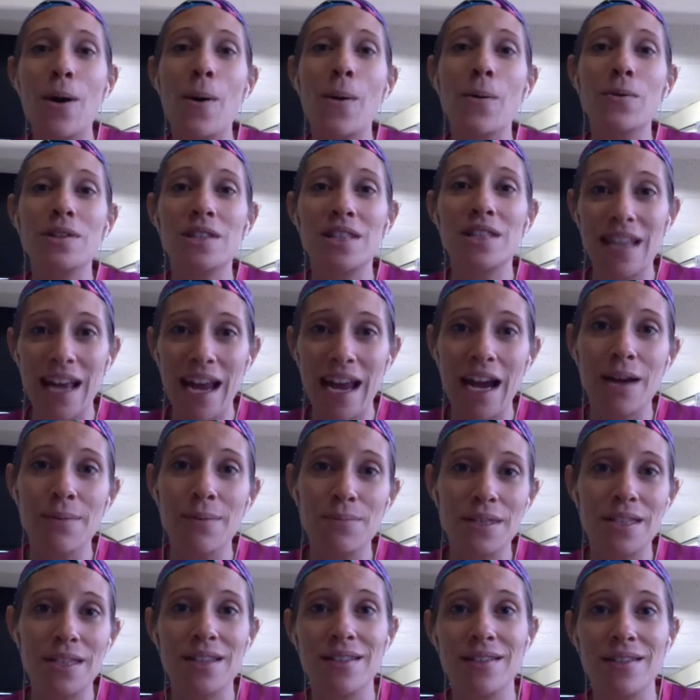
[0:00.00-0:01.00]

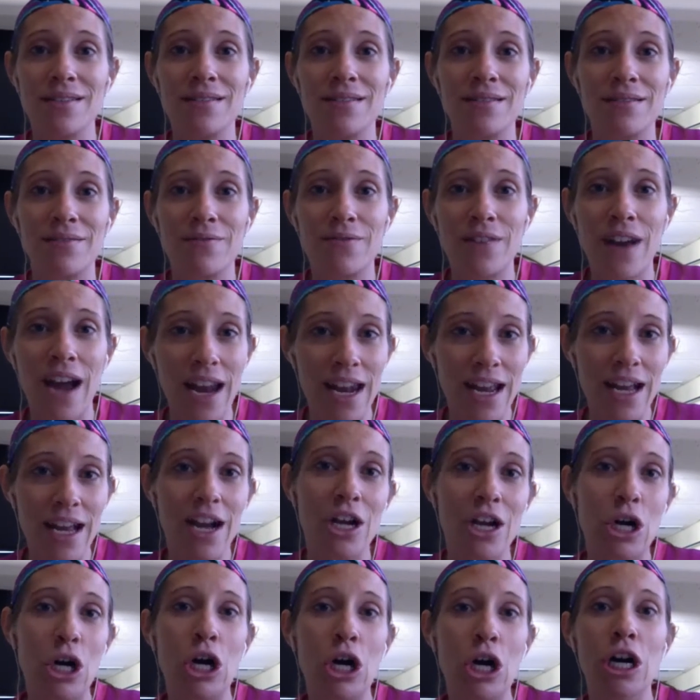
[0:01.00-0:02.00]
stamps and getting a
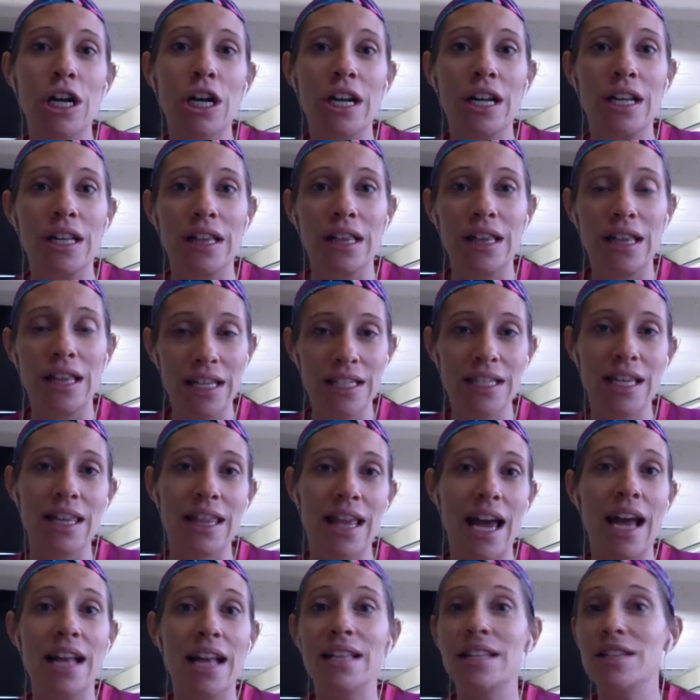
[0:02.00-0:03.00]
card and things like
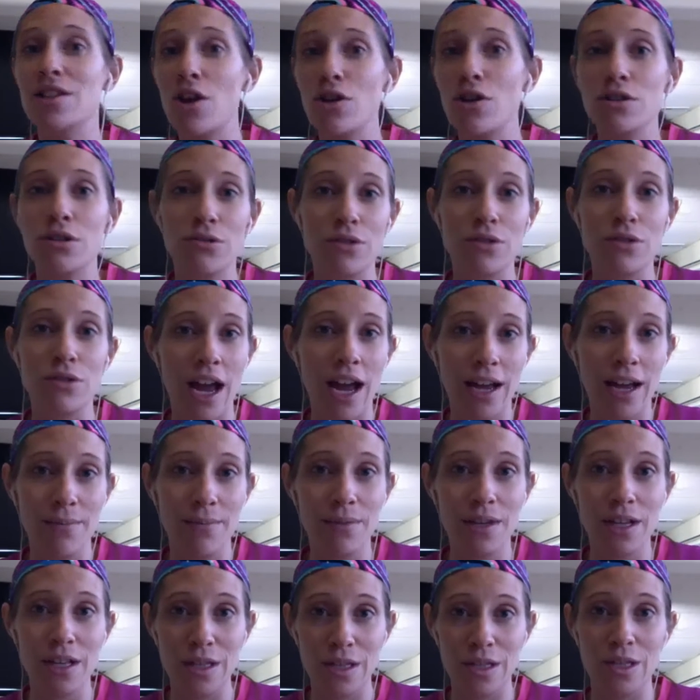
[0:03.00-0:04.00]
that, it's also time
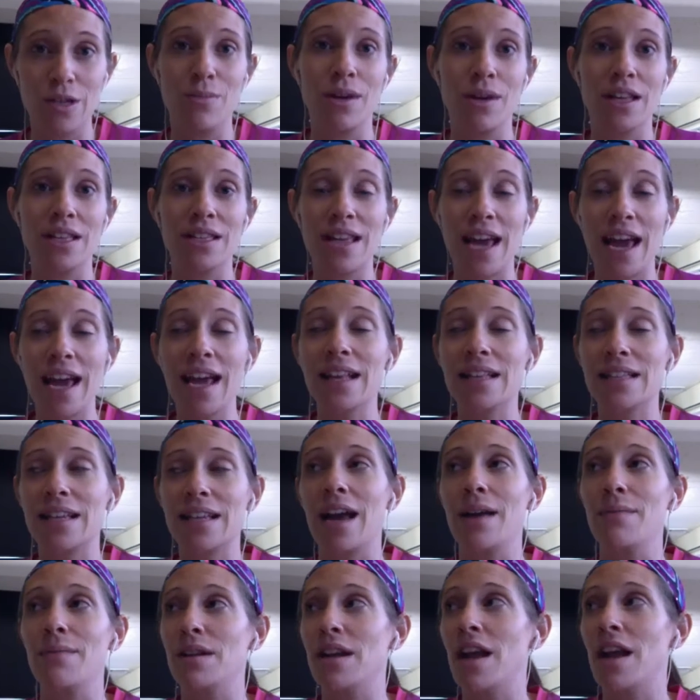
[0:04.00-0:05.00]
consuming and taking
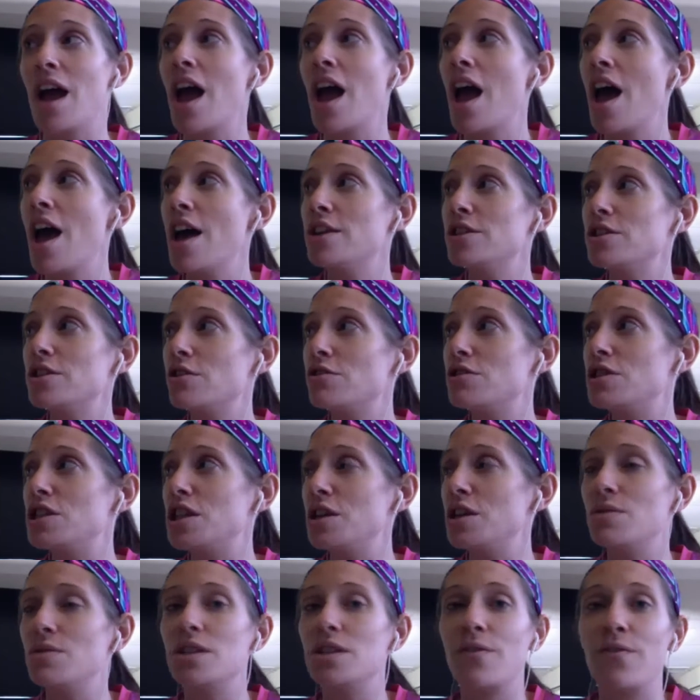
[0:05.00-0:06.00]
time. And so she
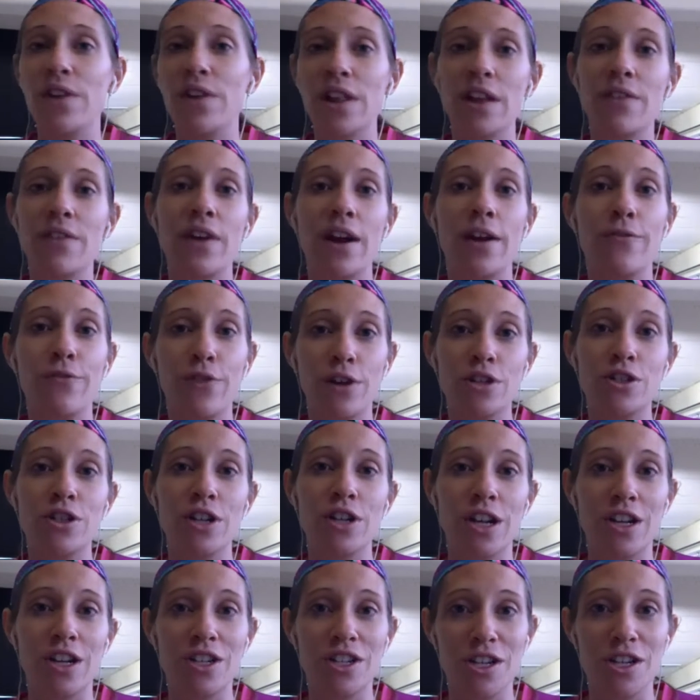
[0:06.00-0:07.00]
was feeling very
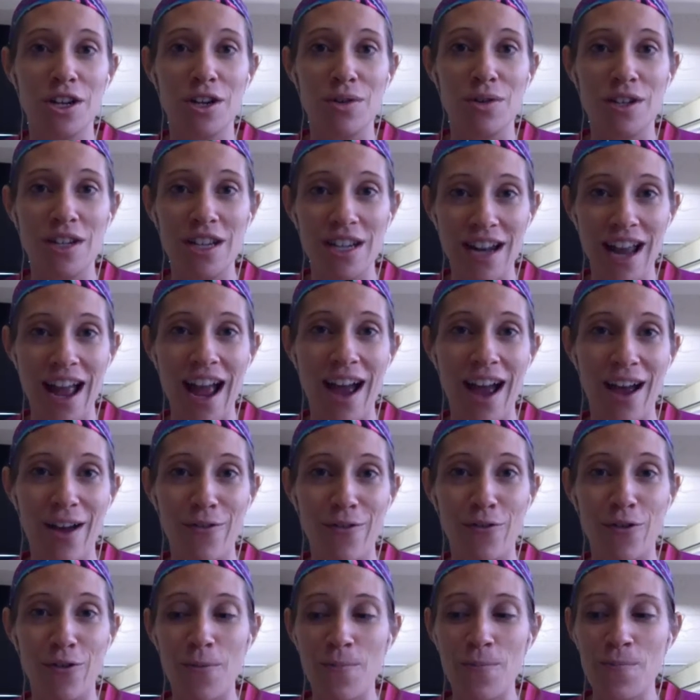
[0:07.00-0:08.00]
frustrated because you didn't
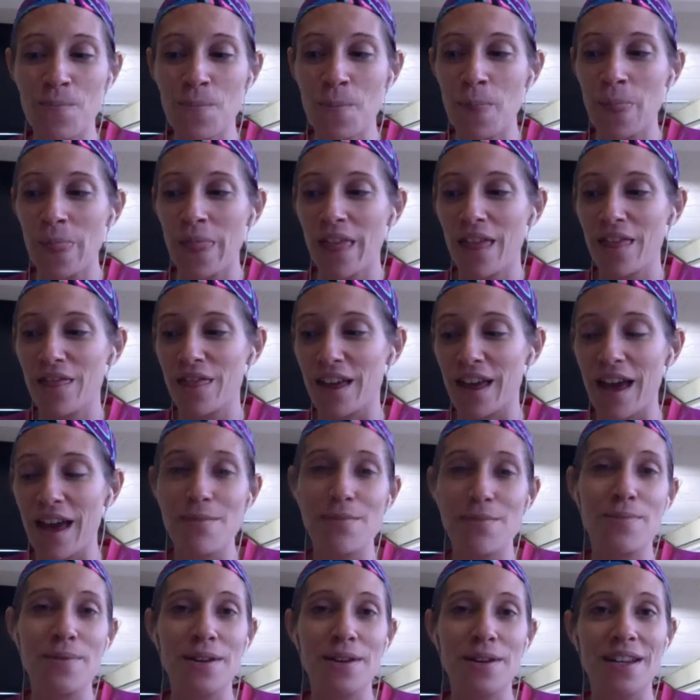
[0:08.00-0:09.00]
have the
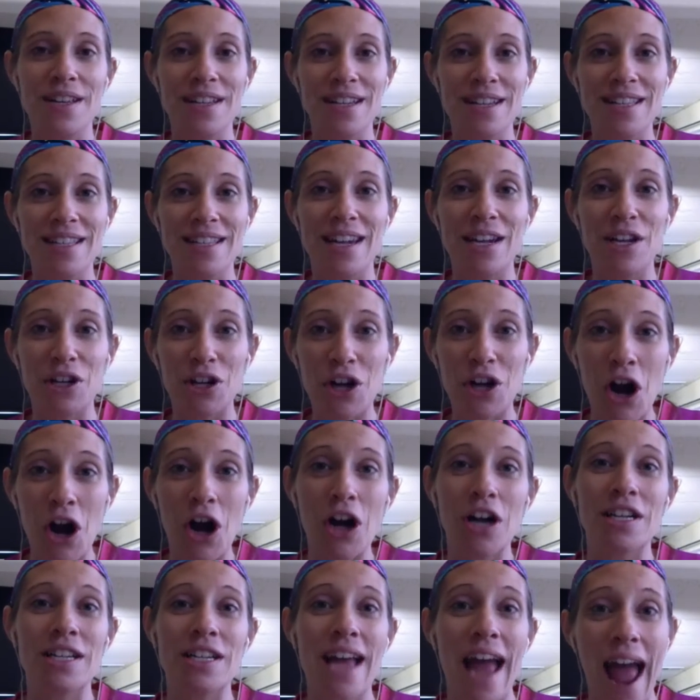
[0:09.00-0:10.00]
capability to send a
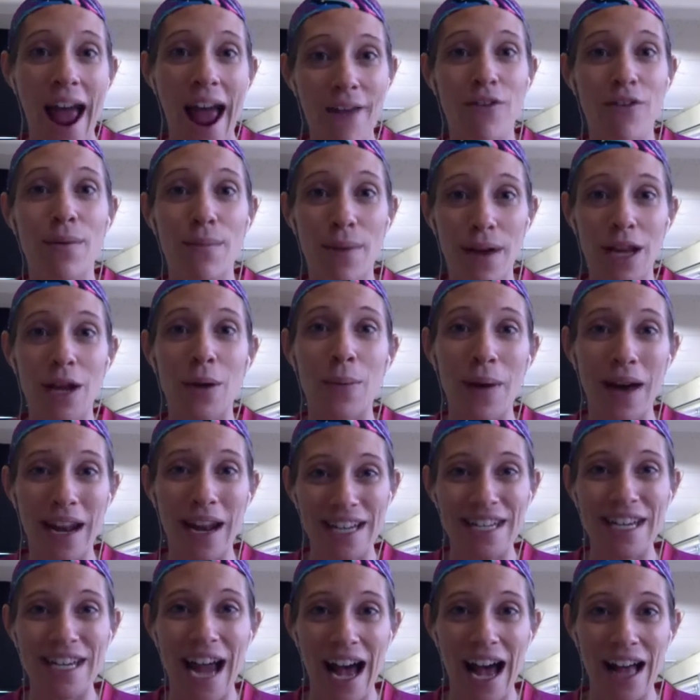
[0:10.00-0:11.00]
card to everybody who bought
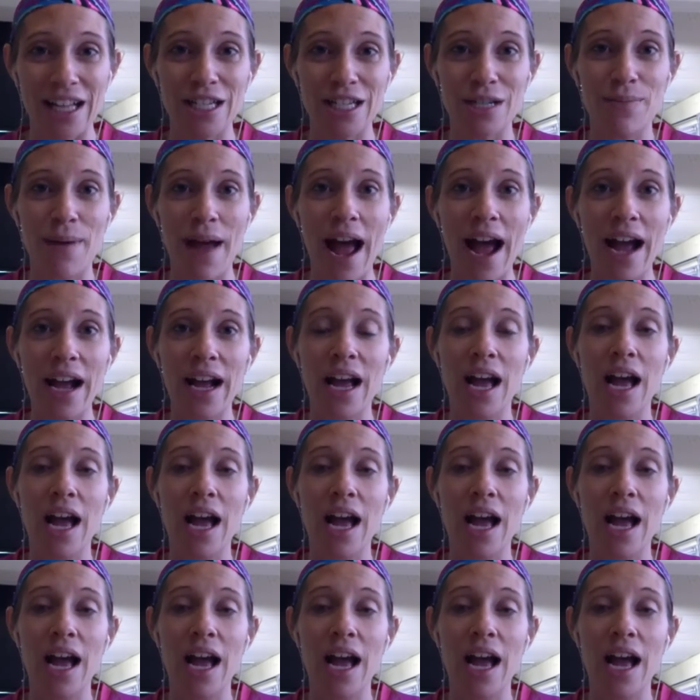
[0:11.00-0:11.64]
a challenge pack.